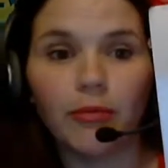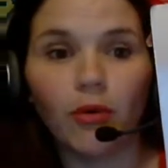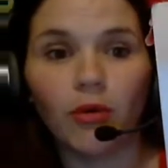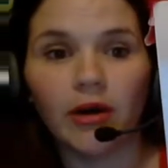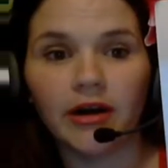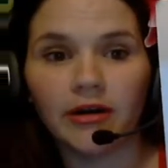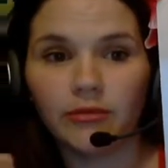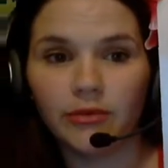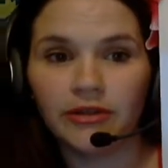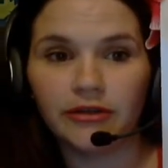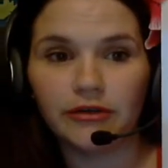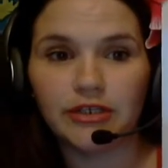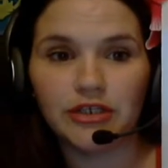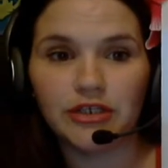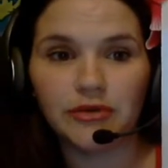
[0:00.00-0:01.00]
rapport with
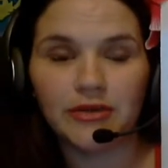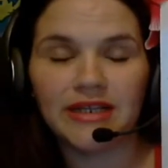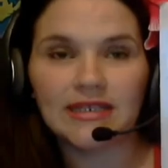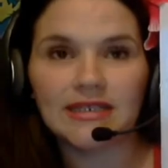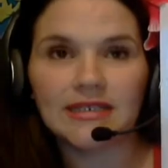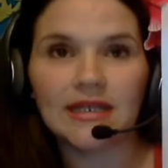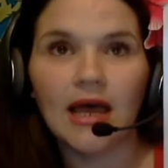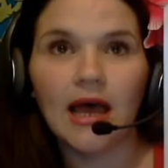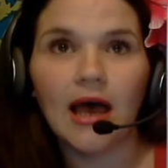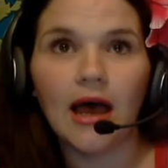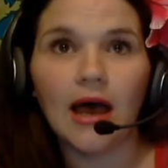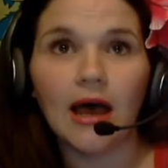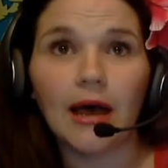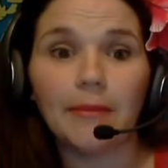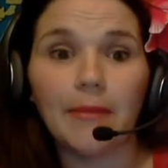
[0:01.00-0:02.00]
your students.
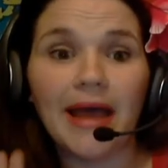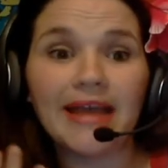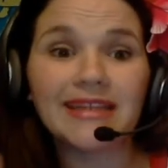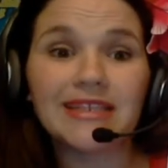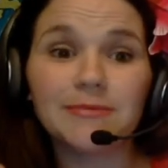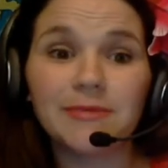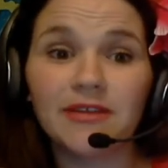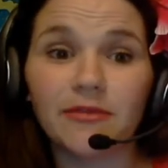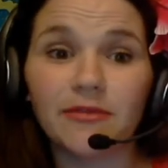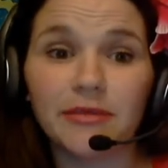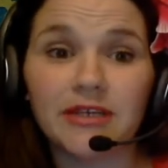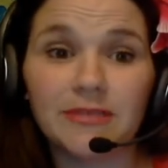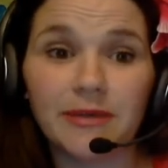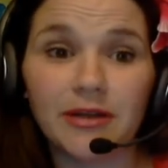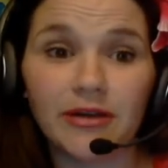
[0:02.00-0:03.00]
I can speak from
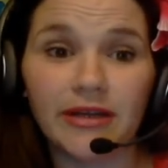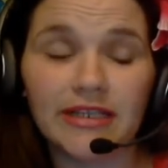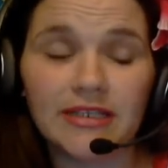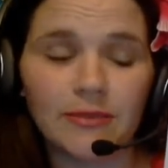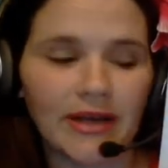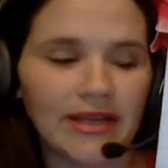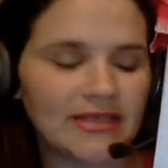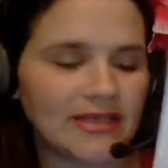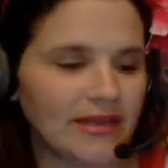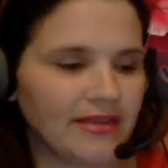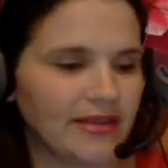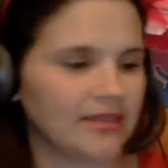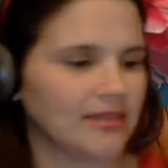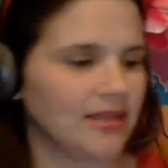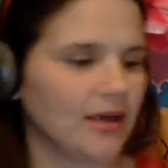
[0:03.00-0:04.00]
experience when I say
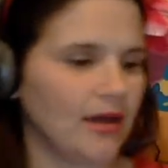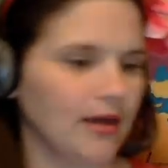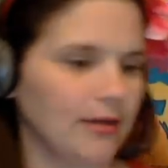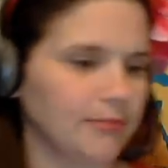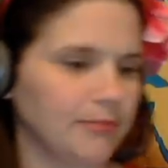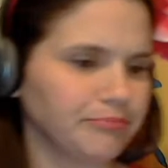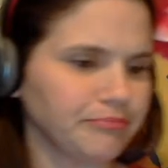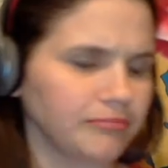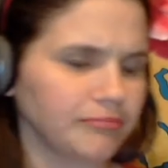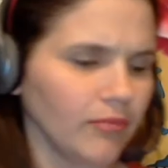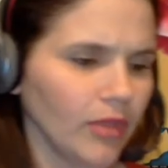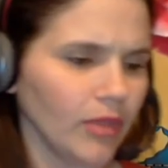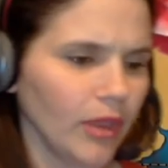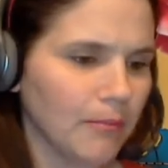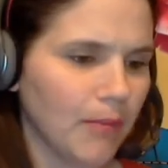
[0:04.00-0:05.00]
this.
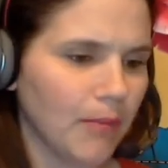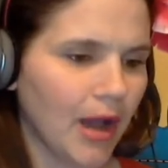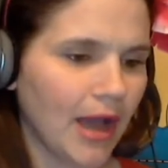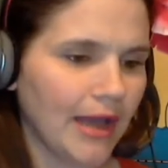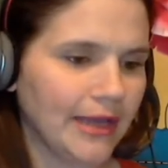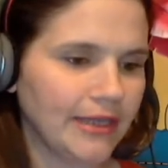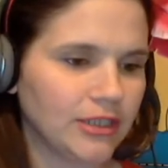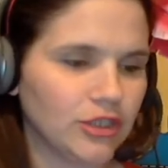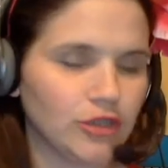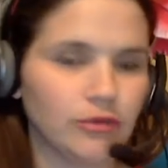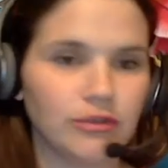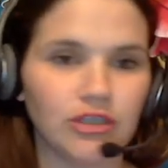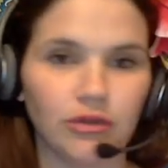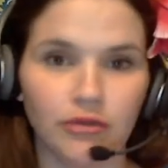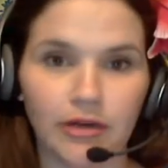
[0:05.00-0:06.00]
My 2
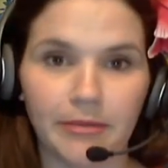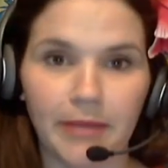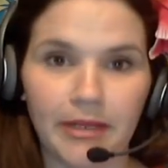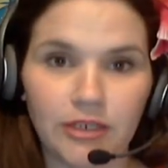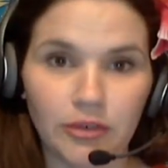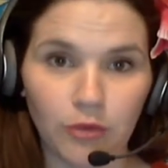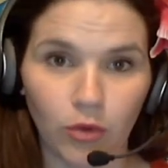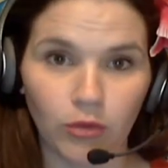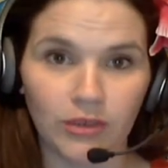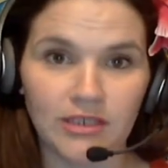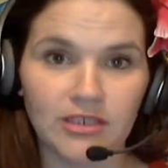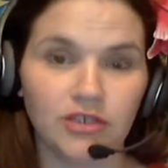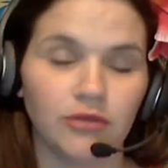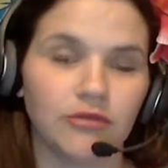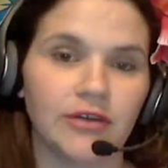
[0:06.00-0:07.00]
children, my 2
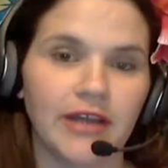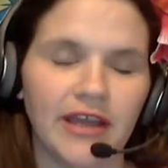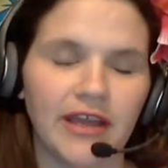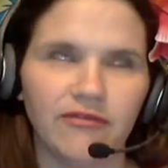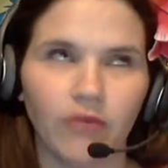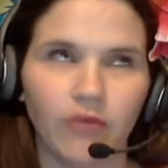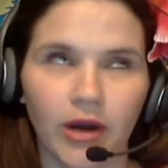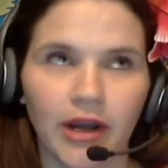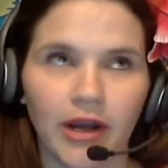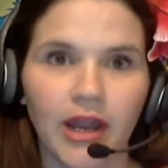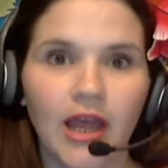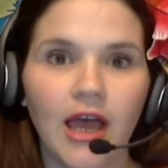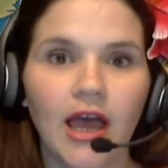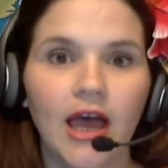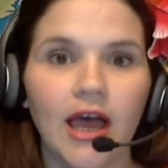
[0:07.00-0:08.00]
oldest children, I have 4,
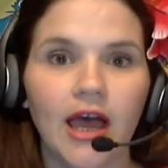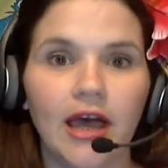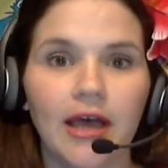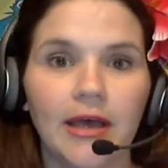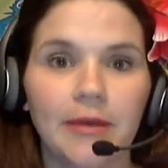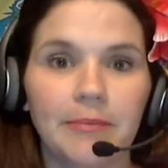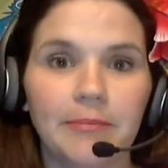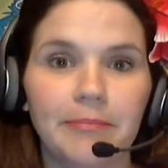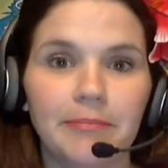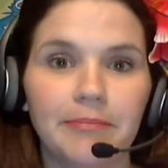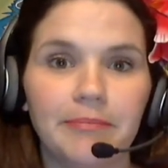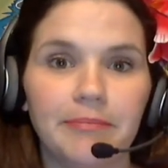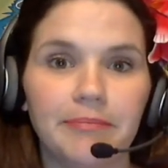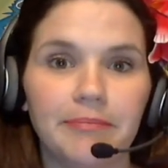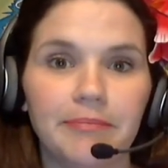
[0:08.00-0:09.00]

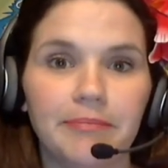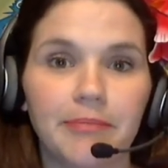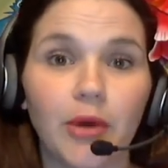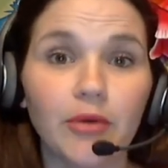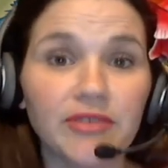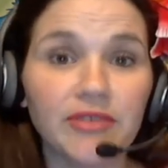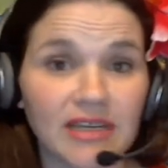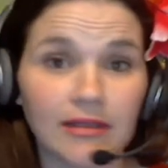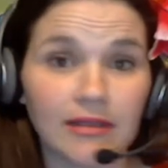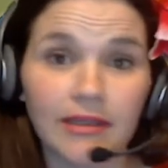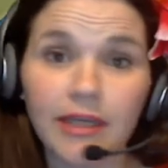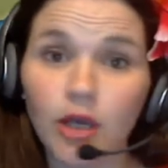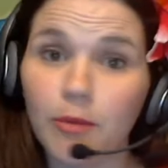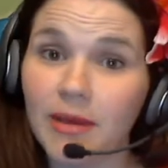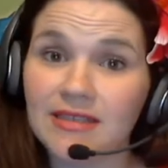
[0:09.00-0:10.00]
both take
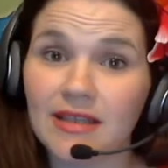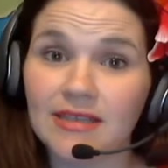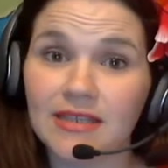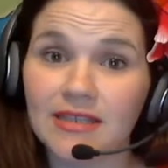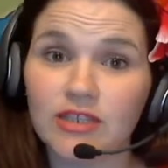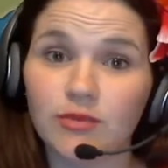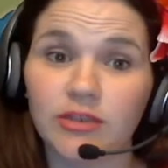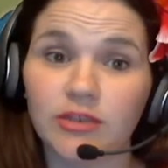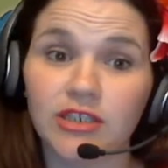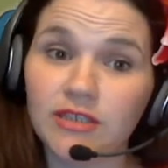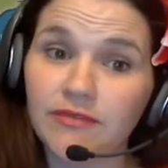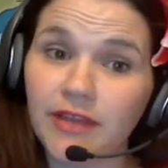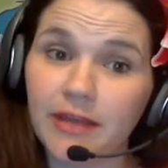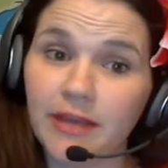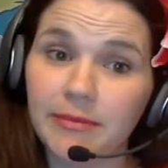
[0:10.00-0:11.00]
Lingo Bus lessons, which
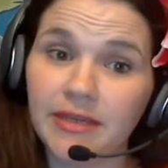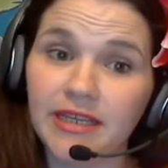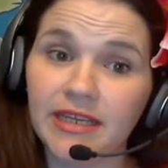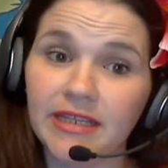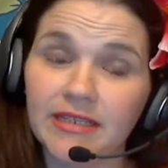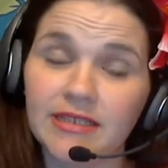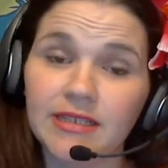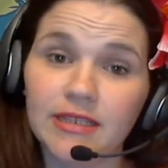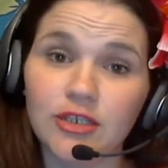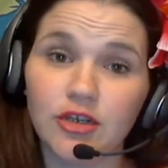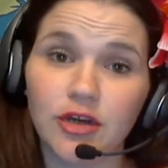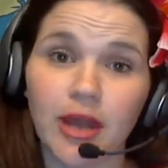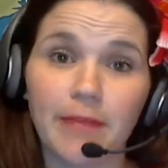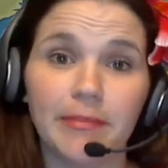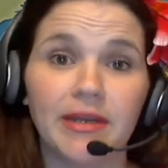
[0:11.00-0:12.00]
is VIPKID's sister
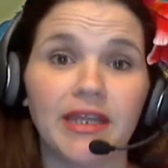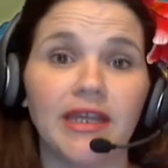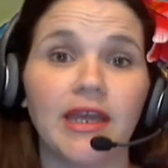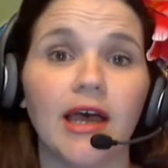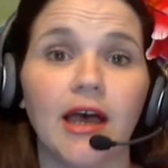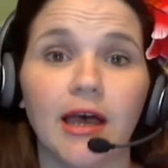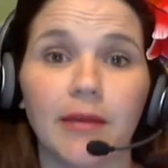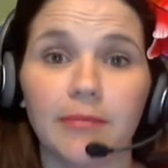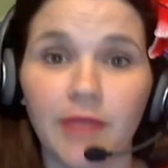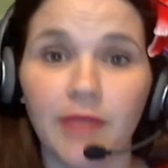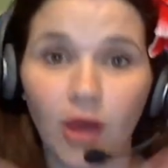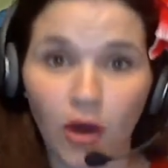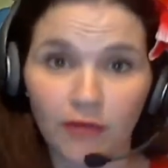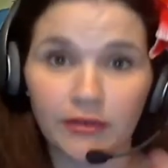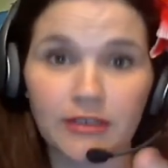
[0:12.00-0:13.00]
company that
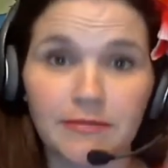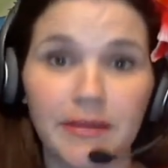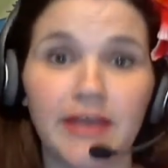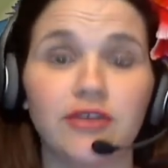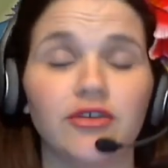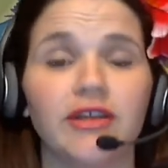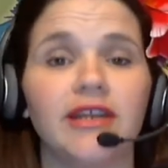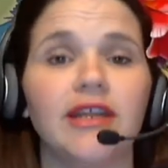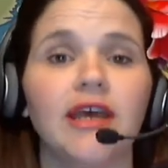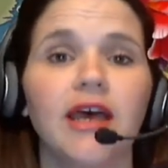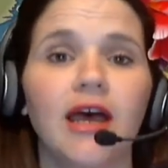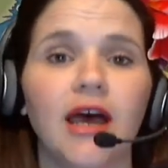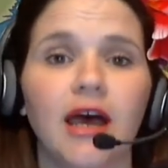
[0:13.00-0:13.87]
offers Mandarin